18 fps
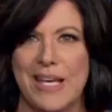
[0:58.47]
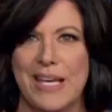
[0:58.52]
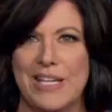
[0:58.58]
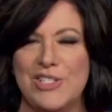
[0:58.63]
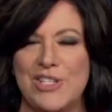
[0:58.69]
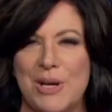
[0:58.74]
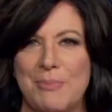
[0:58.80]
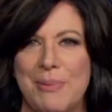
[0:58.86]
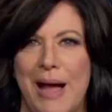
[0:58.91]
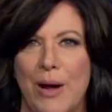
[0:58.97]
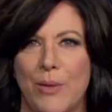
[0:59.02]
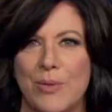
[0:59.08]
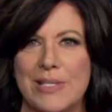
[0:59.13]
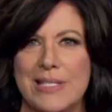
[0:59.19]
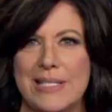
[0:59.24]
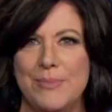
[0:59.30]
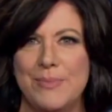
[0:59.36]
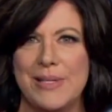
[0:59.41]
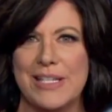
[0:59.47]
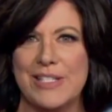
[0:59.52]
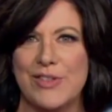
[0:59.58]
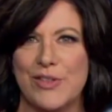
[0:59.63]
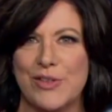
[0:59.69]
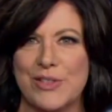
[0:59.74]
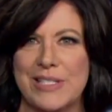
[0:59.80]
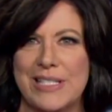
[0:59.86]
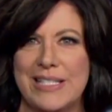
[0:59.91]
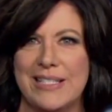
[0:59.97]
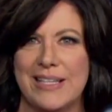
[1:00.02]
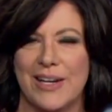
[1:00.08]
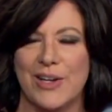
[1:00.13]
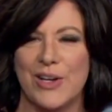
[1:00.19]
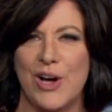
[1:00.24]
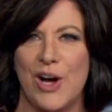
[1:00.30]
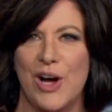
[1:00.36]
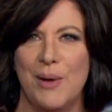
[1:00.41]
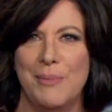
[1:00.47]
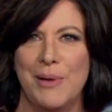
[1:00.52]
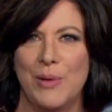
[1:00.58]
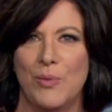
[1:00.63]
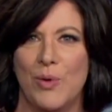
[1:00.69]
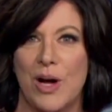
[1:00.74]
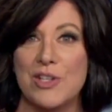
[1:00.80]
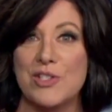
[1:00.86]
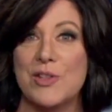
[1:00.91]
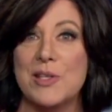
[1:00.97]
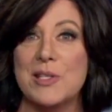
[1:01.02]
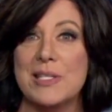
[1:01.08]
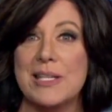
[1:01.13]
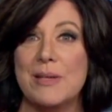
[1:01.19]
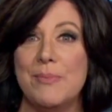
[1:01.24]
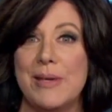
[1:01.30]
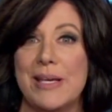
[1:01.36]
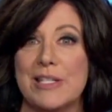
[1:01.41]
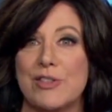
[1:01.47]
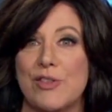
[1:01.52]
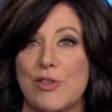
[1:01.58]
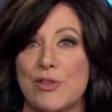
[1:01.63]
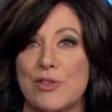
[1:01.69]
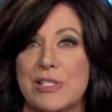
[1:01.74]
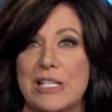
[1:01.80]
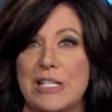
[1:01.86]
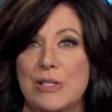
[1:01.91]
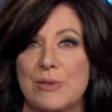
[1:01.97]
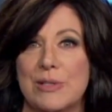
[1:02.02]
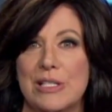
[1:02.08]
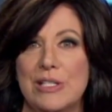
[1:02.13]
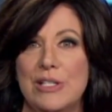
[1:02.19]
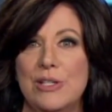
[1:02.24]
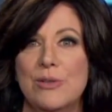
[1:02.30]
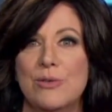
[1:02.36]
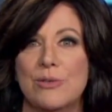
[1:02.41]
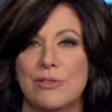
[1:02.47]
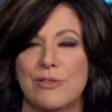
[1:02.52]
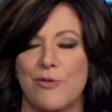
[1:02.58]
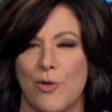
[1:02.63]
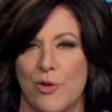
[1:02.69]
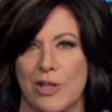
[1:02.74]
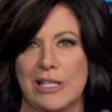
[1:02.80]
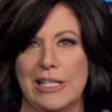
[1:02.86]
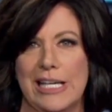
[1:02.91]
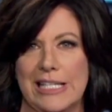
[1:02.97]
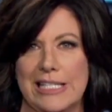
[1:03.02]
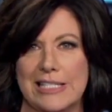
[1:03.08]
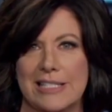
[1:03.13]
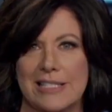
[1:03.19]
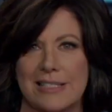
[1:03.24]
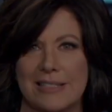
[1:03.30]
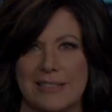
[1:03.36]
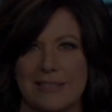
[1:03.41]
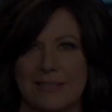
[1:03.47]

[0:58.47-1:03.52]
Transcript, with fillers: Check back with CBS13.com and watch the CBS 13 News at noon for the latest.